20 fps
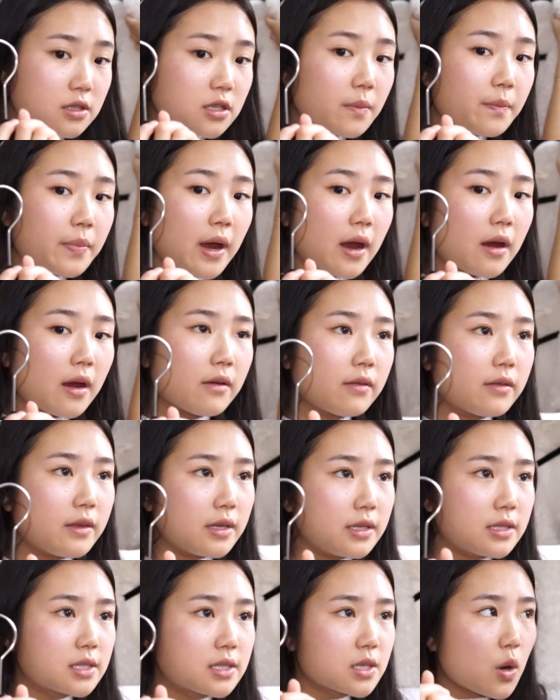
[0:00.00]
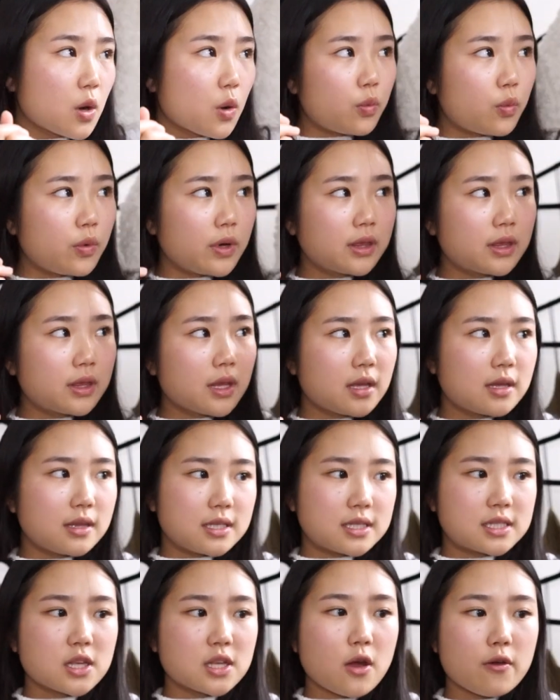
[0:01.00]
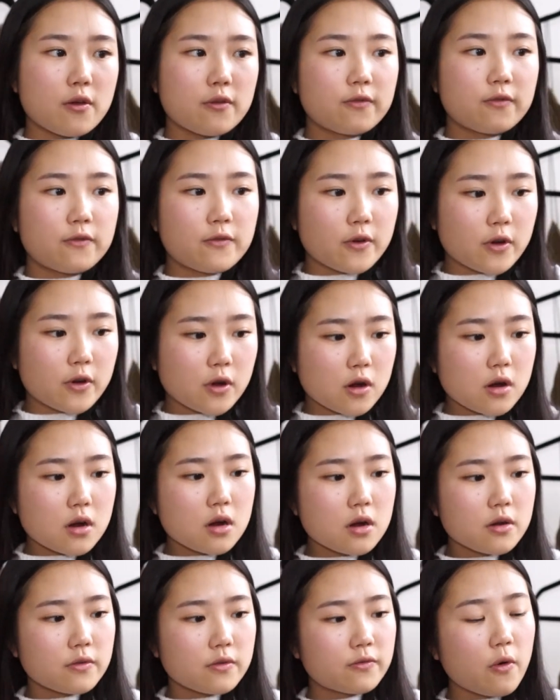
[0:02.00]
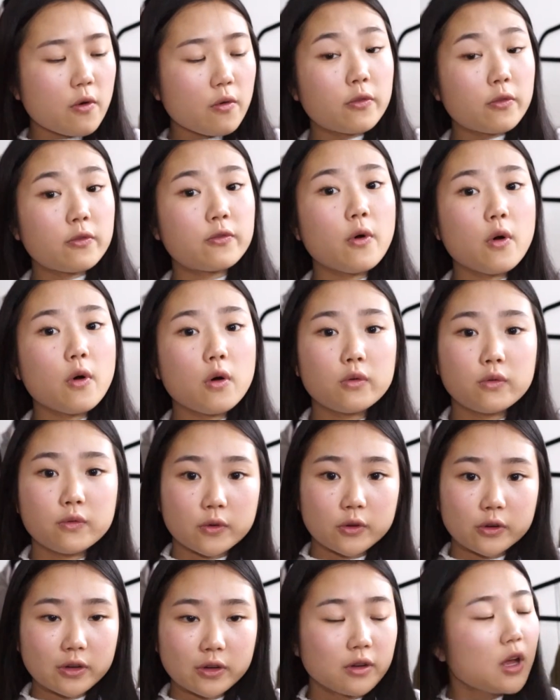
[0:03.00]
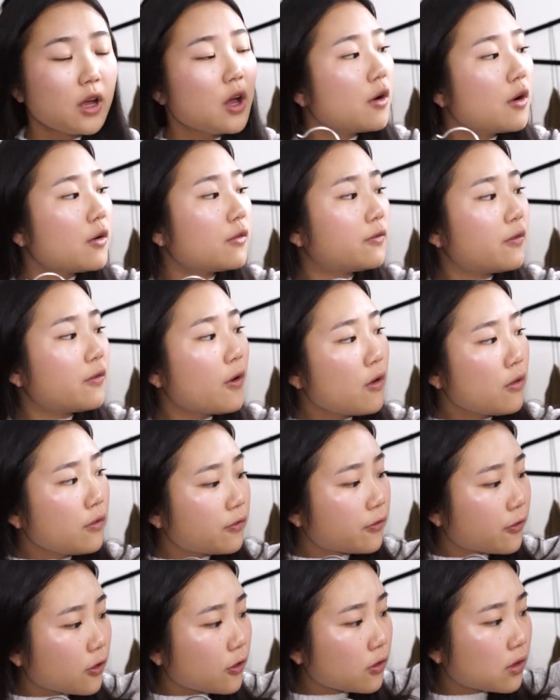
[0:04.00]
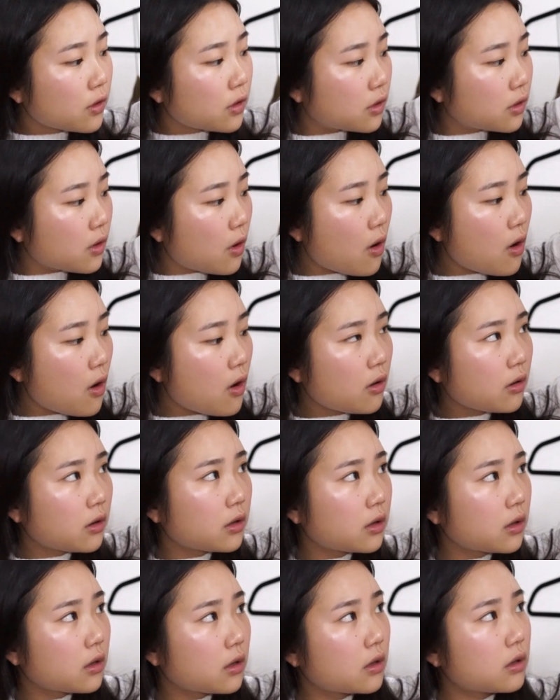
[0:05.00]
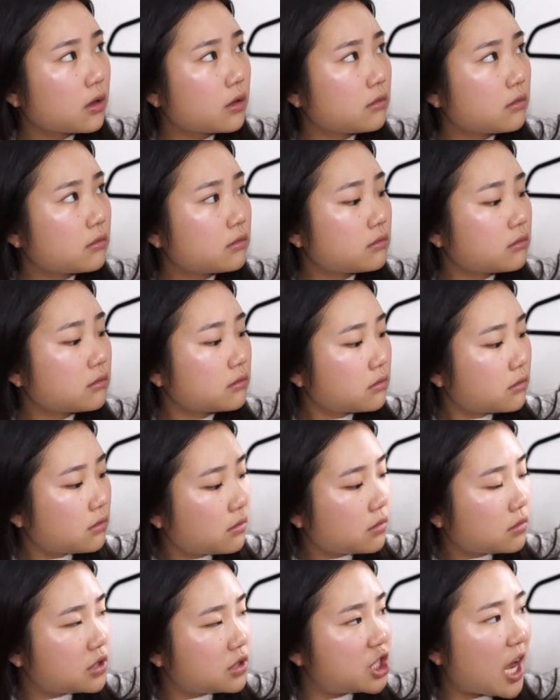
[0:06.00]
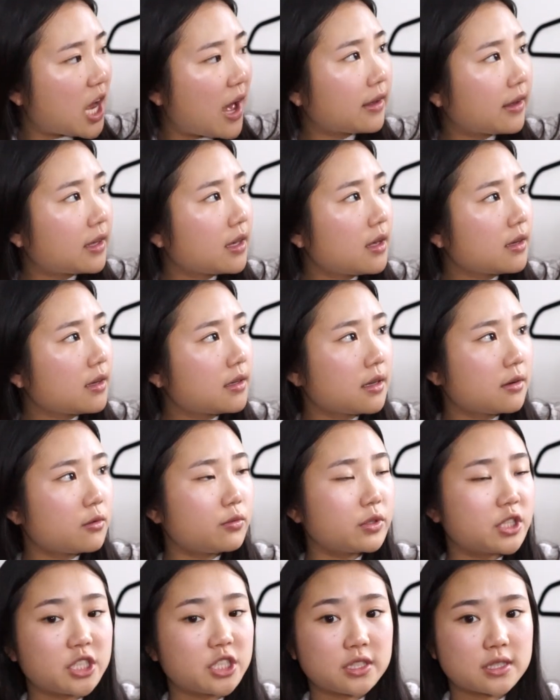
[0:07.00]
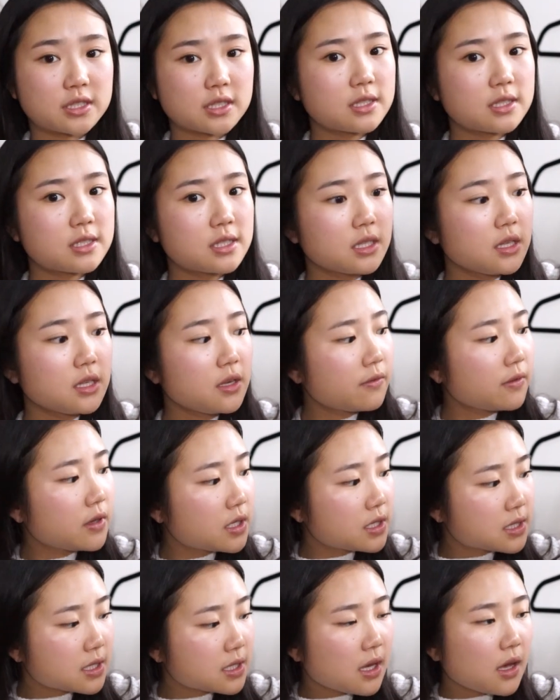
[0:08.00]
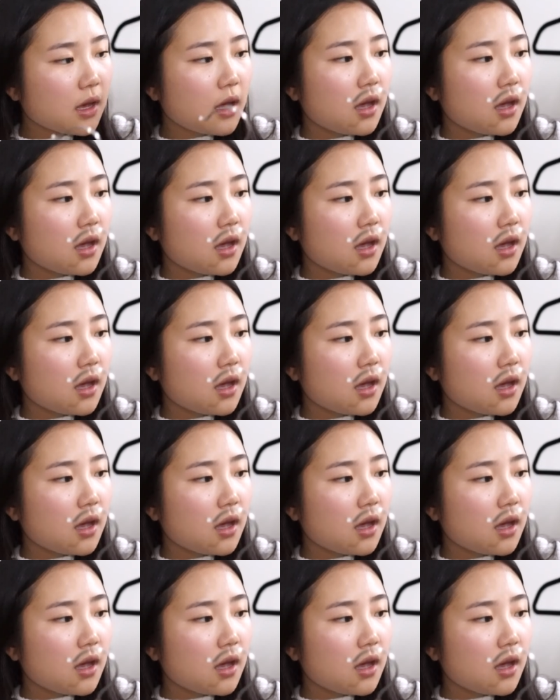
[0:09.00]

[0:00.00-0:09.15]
to pair this with this fur, faux fur, faux fur long jacket, which is sleeveless,